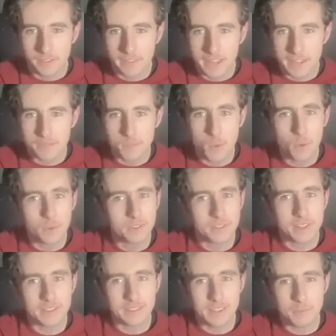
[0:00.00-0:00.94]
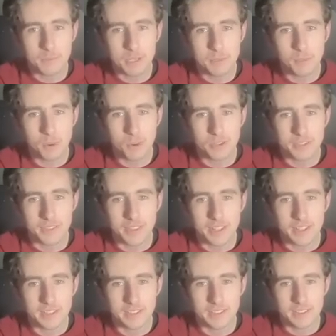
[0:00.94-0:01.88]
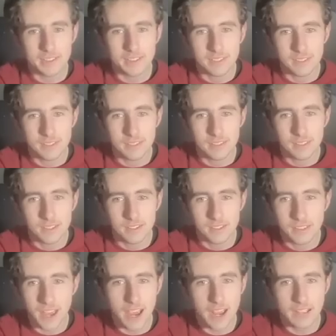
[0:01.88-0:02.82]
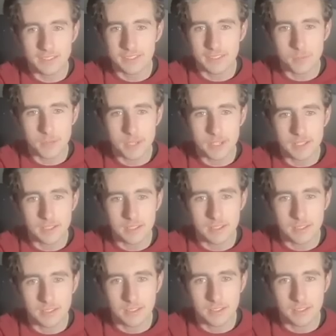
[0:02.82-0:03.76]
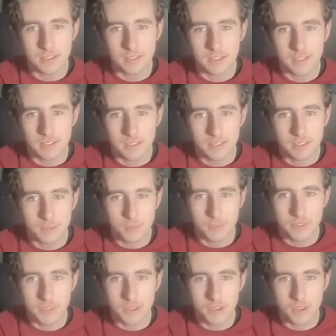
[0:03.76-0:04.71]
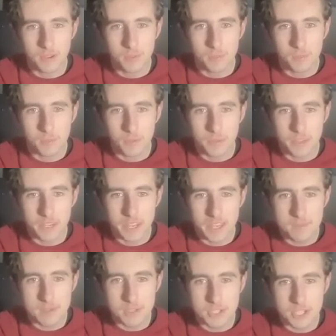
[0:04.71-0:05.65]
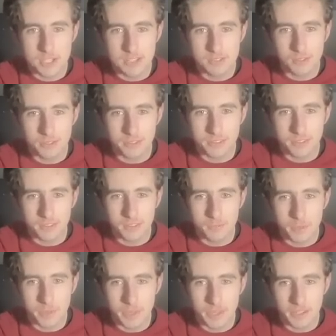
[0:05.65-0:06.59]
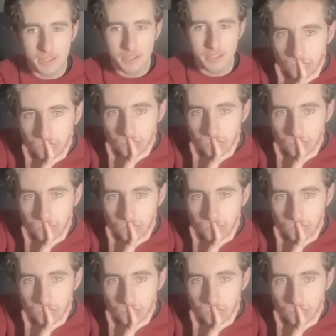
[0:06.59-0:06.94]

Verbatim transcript: There's more. There's something more to this. There has to be. With the with the images or something.